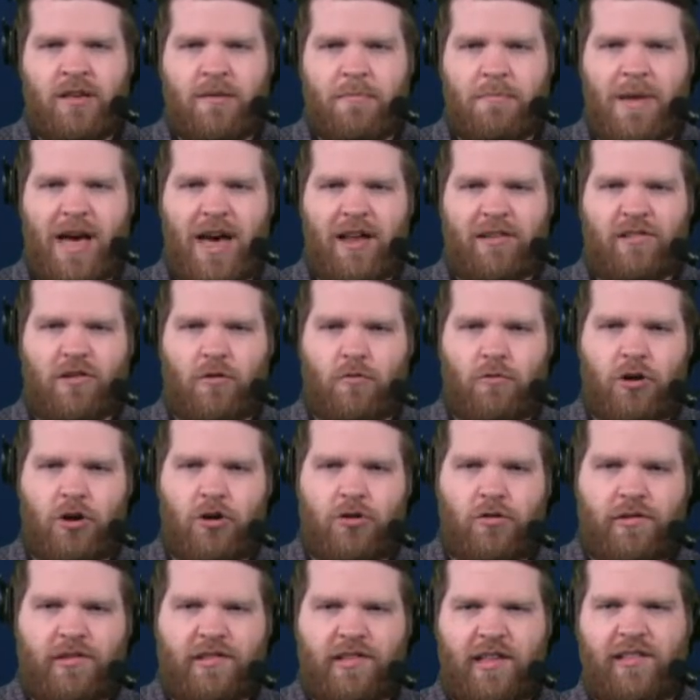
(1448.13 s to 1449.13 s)
Master
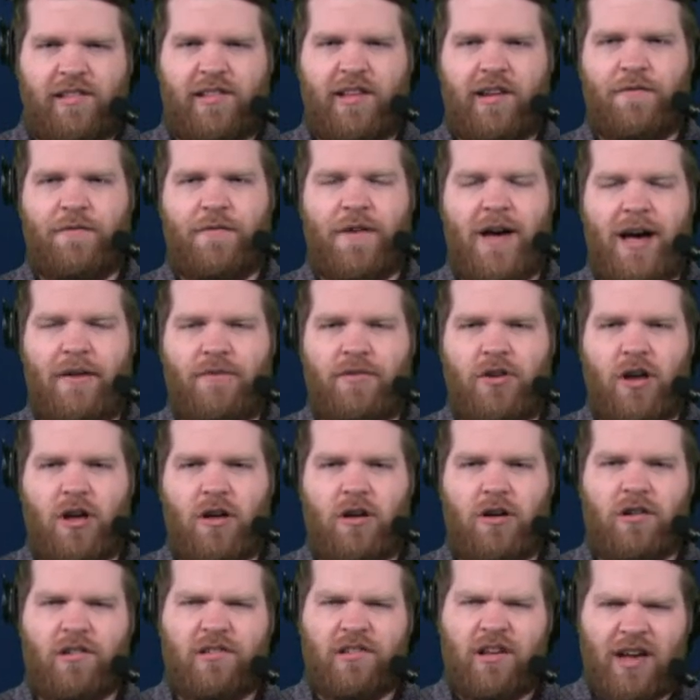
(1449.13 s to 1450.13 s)
Wu sends in
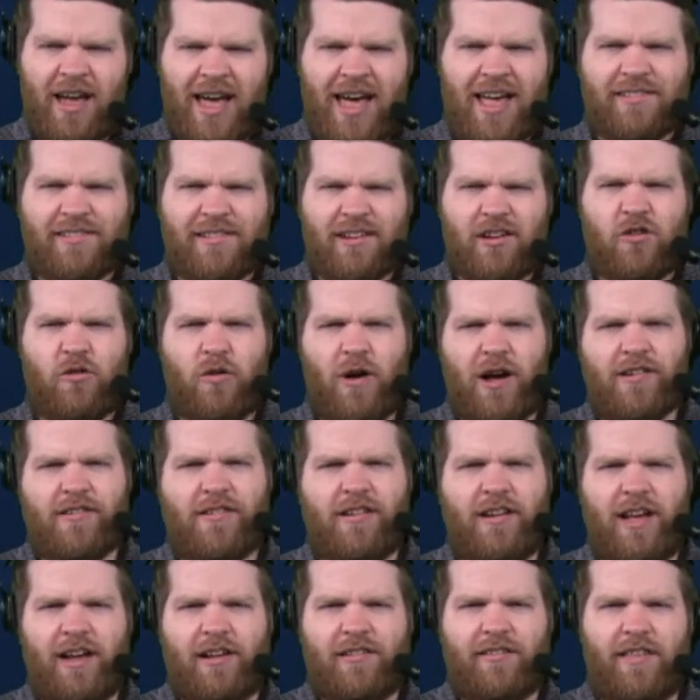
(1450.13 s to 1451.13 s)
$5. Ask a
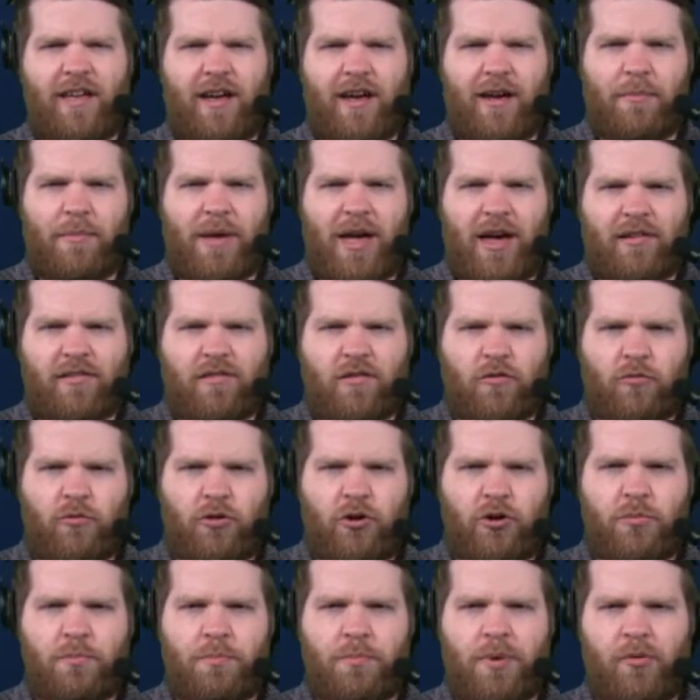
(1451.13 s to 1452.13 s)
question next time, Master
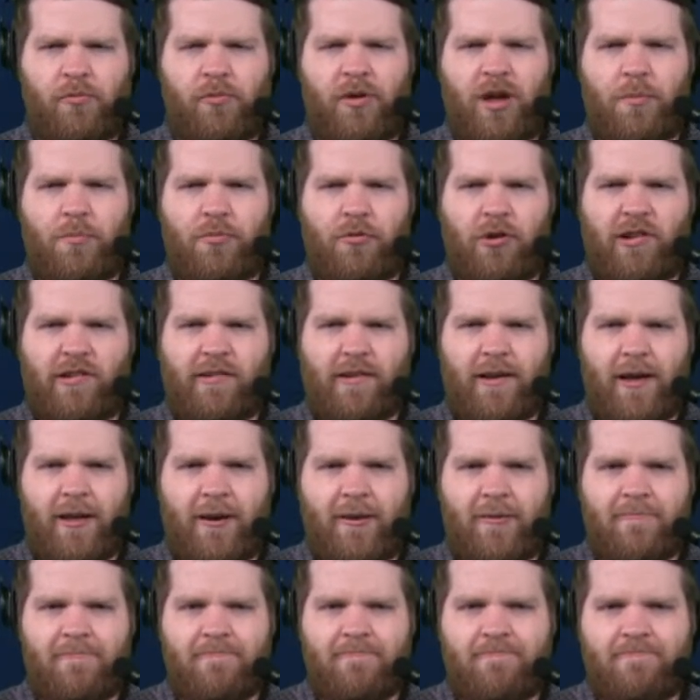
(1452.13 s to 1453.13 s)
Wu, but we appreciate it.